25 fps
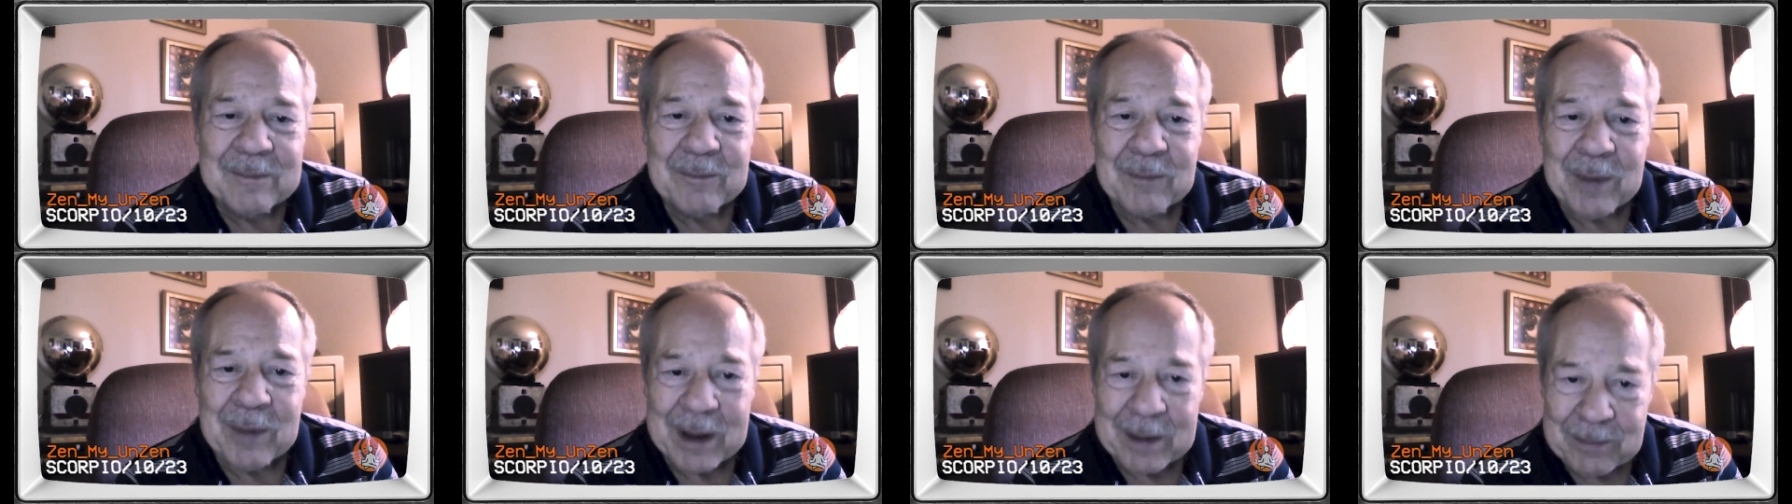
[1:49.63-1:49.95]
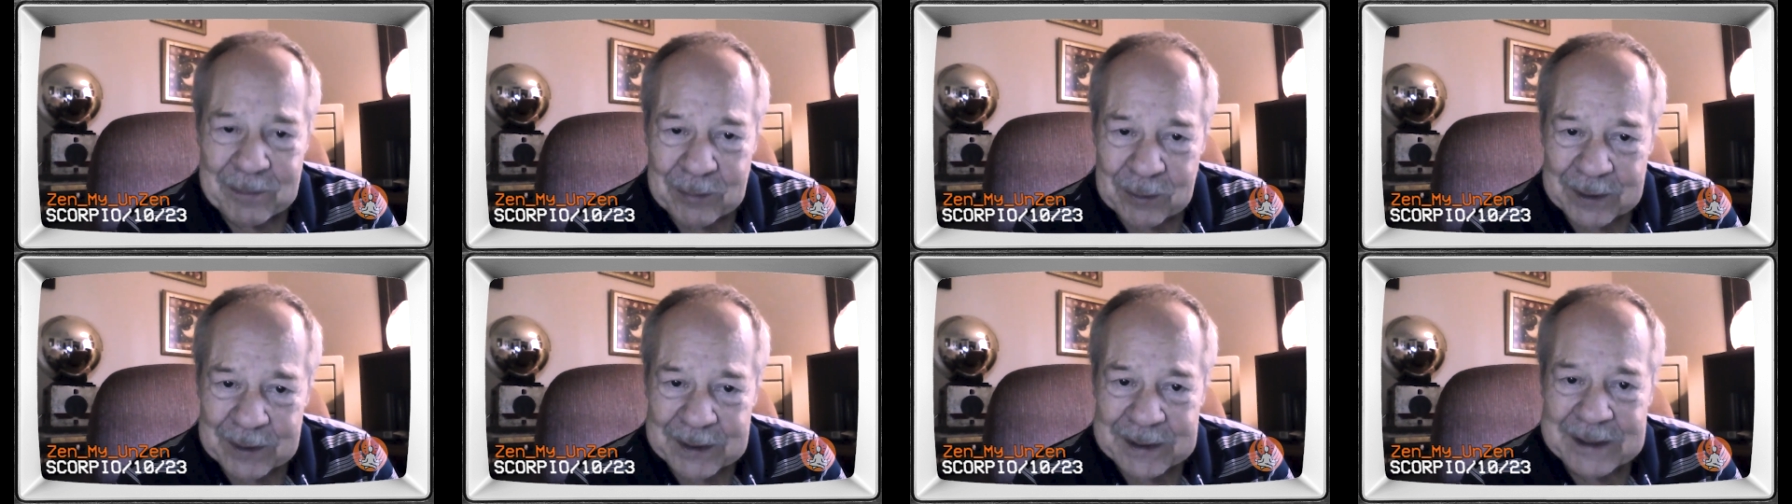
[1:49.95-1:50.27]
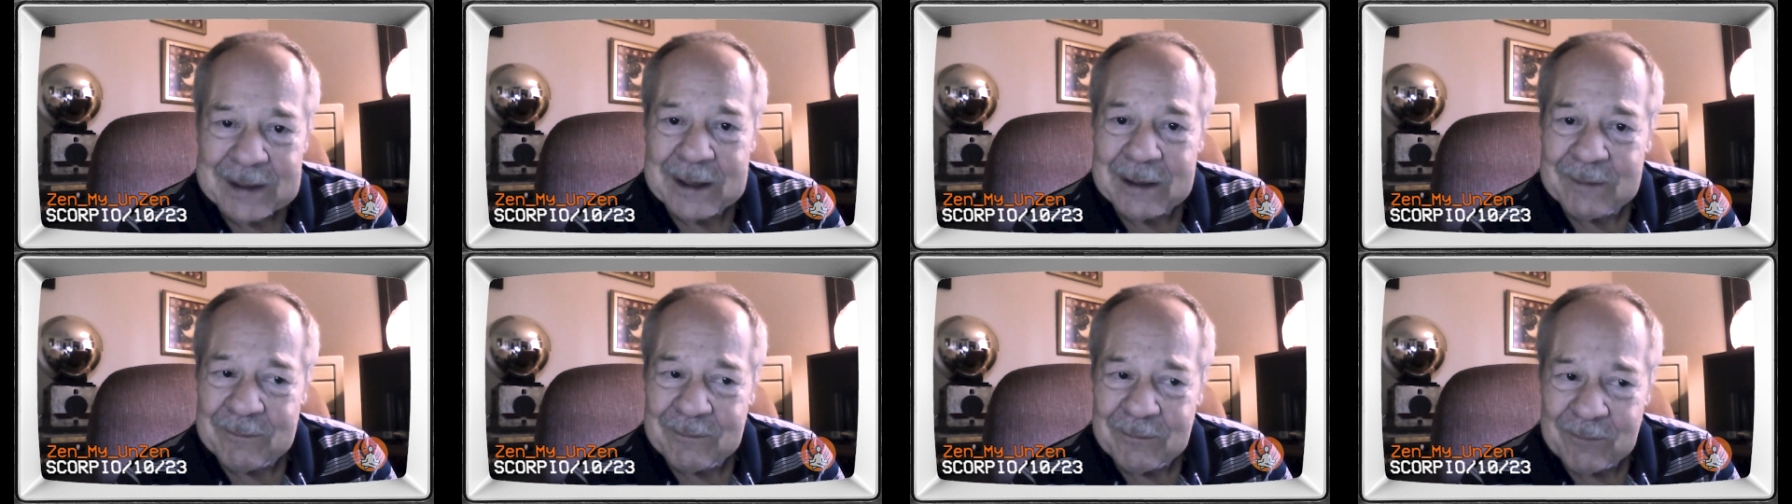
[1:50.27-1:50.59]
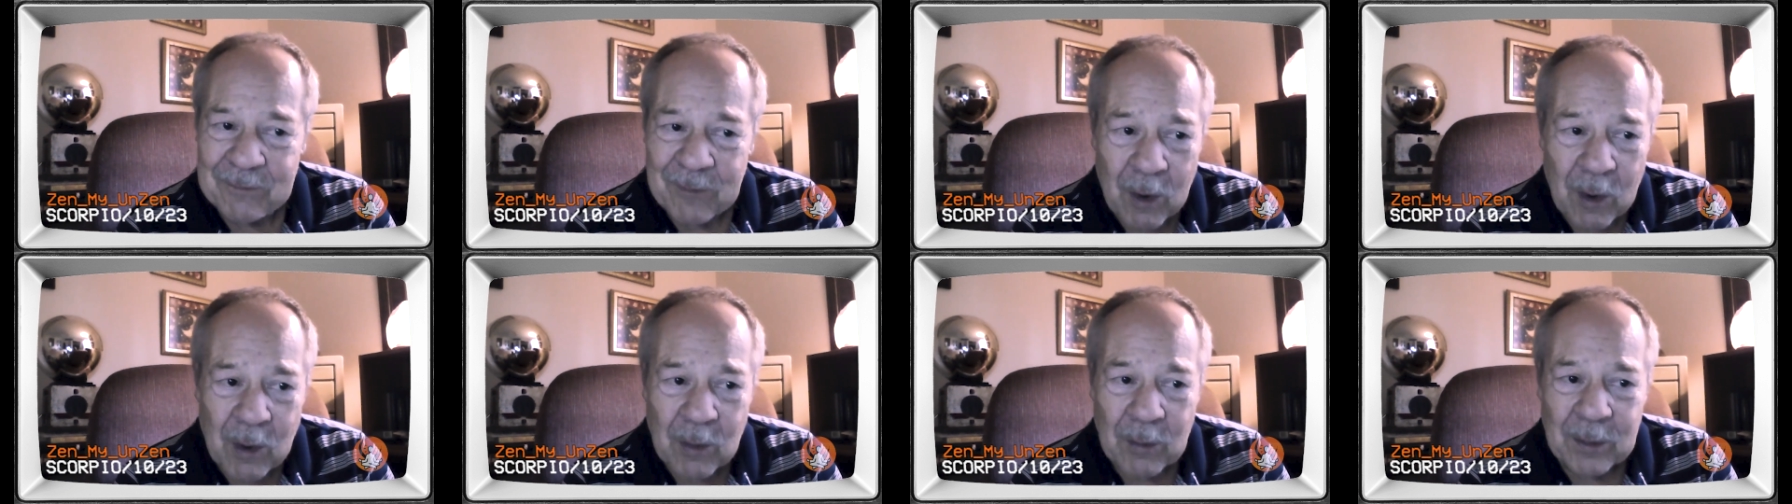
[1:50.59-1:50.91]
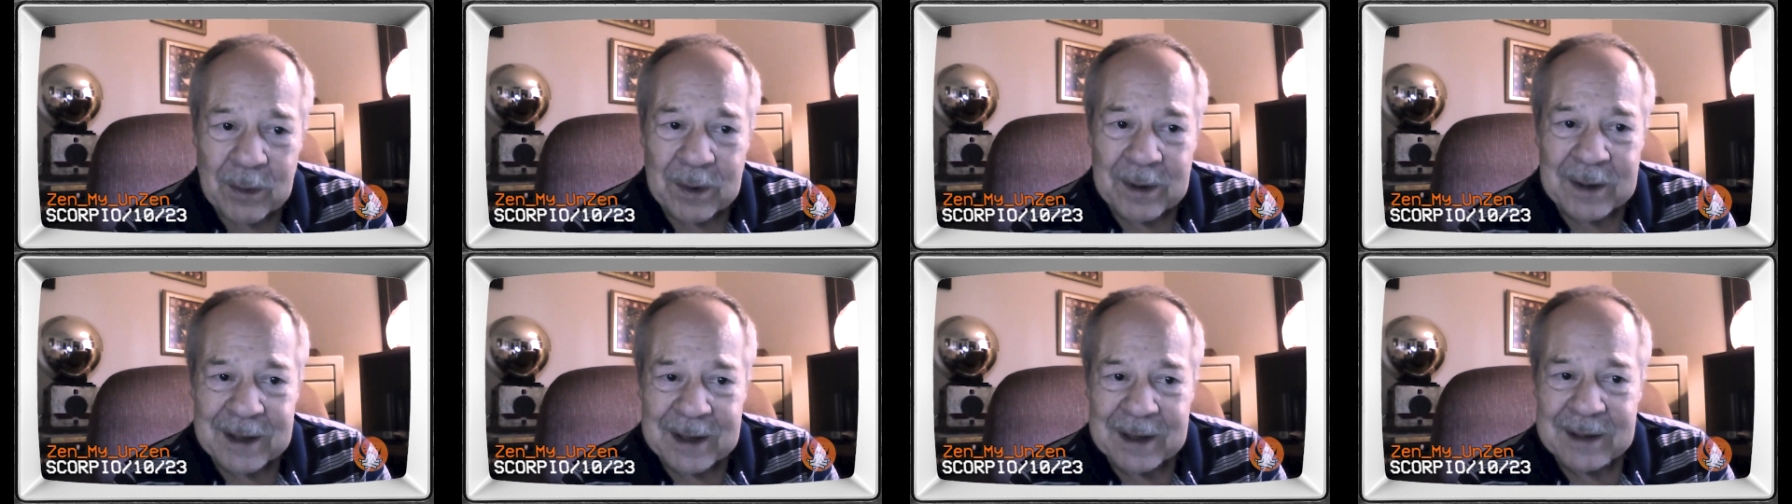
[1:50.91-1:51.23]
by putting it
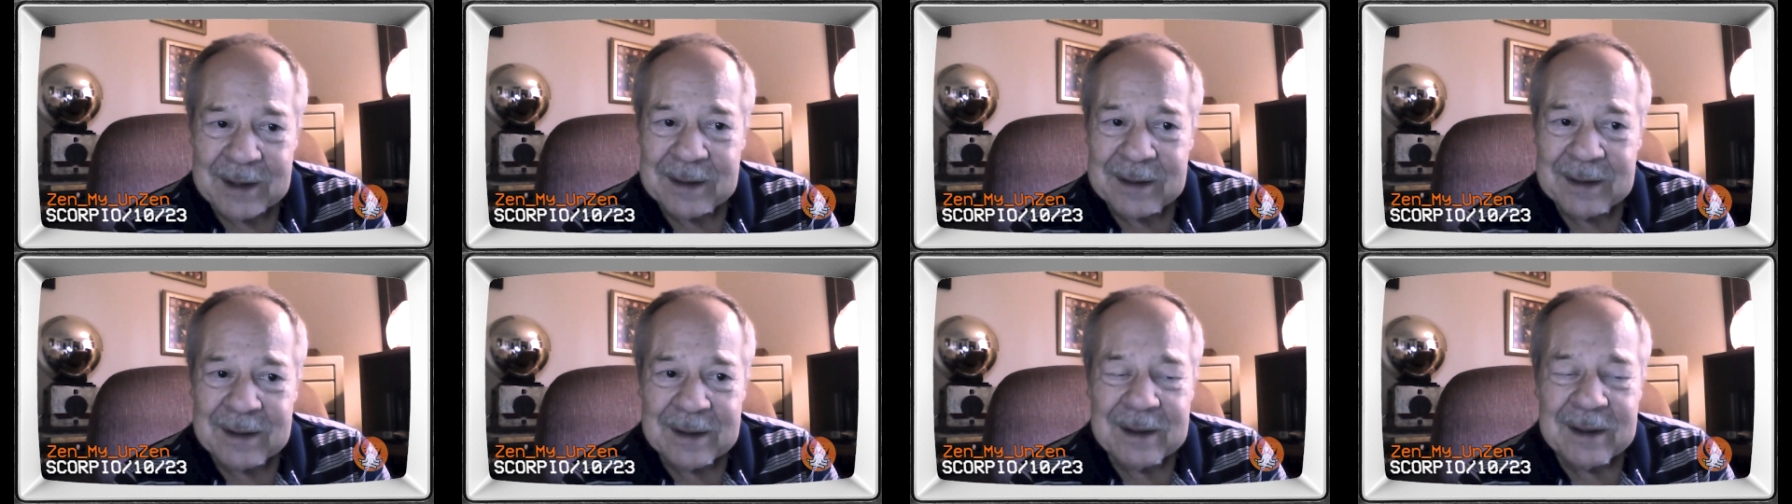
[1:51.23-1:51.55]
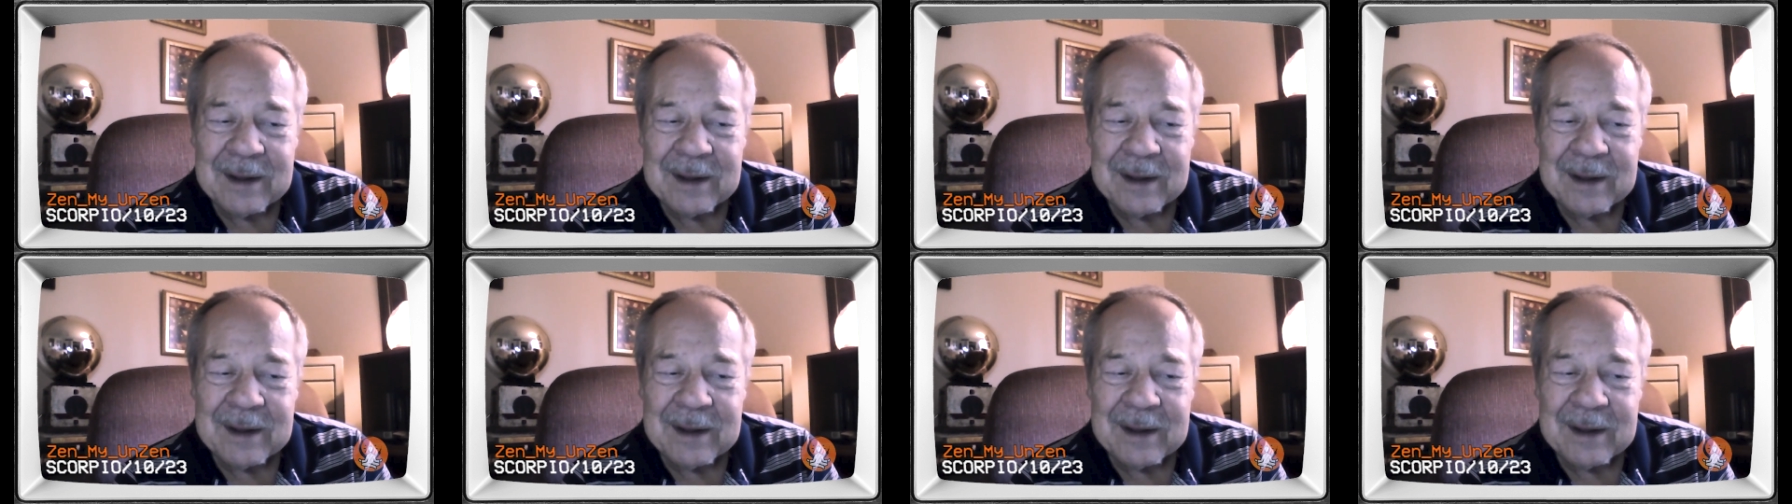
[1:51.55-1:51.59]
forward and